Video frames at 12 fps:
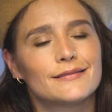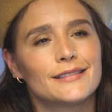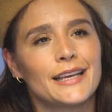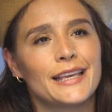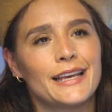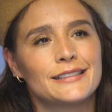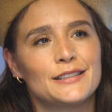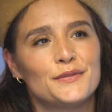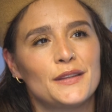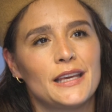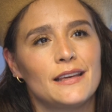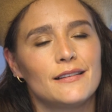I guess
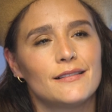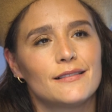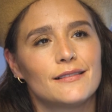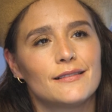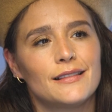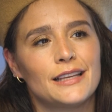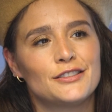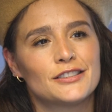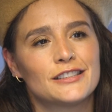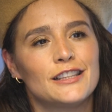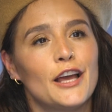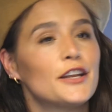if they
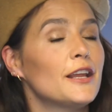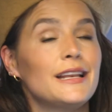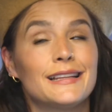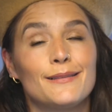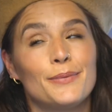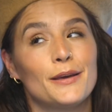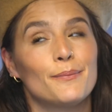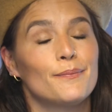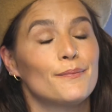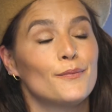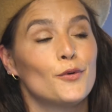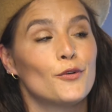just learned a little bit
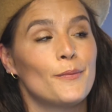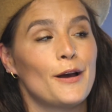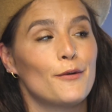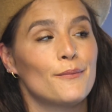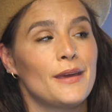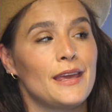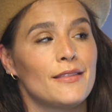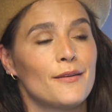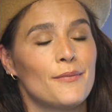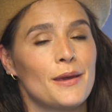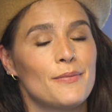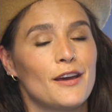more about me
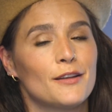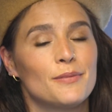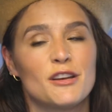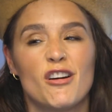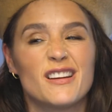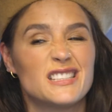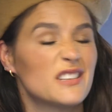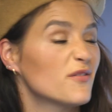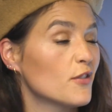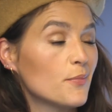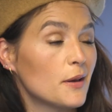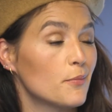that maybe I'd been hiding
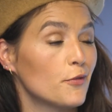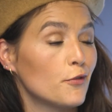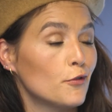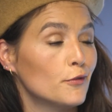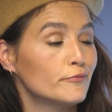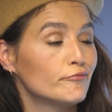for a bit before.